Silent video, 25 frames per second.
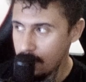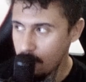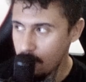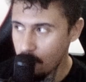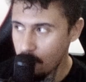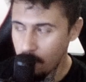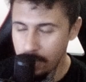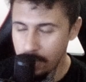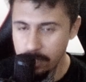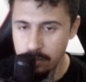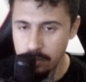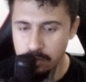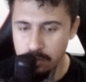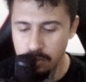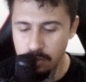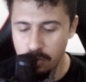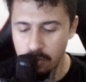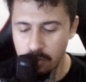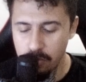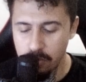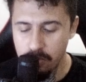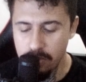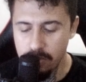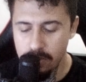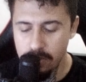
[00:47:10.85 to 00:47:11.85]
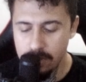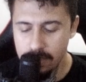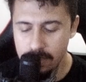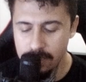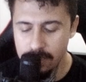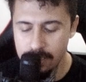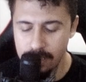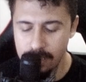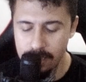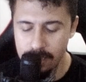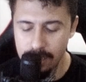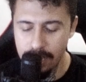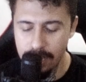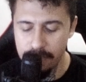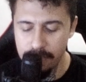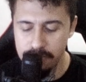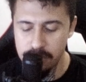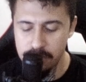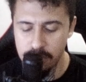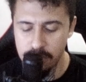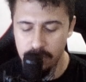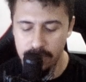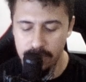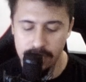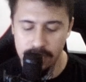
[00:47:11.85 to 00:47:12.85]
When you know the left
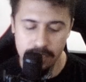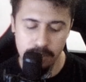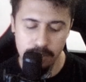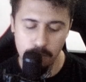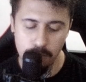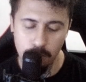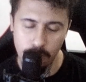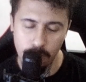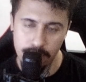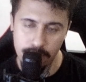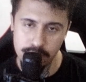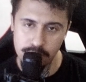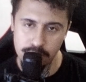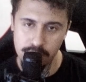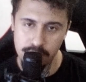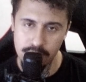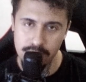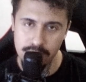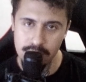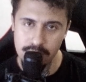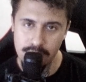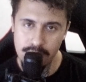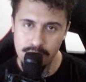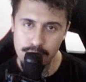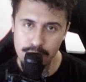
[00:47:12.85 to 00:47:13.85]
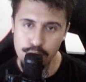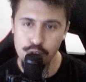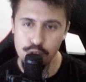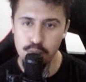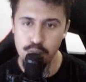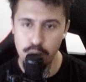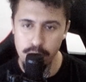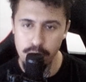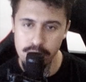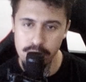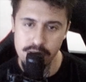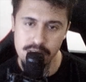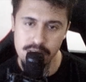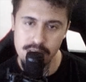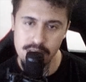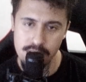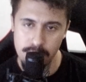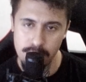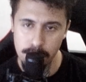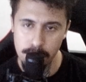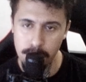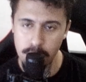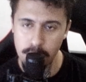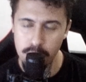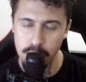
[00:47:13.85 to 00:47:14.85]
join, the right join, it's pretty
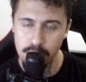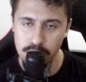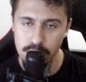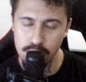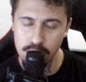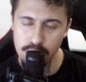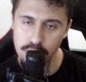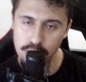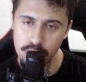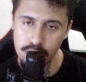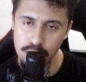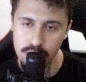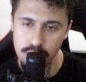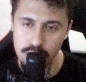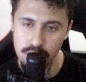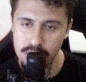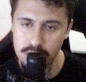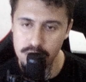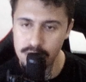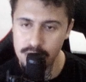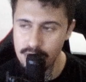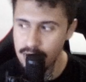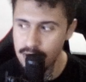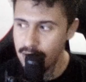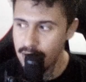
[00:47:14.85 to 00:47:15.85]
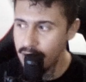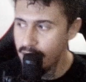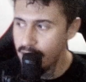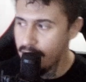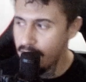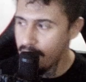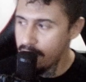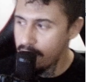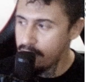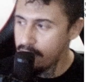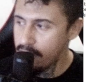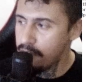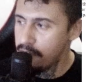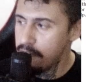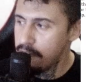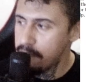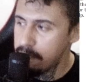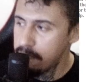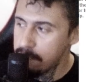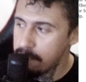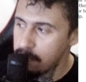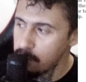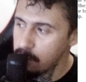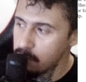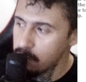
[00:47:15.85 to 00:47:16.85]
simple to use the
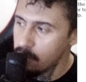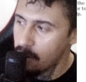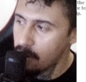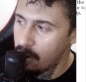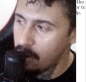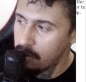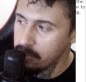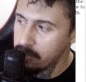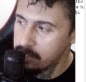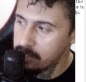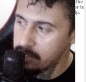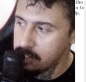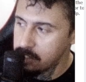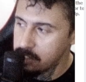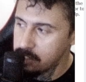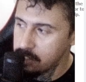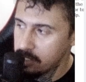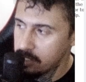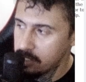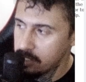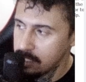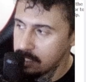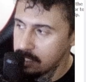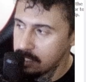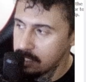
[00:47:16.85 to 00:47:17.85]
full author join.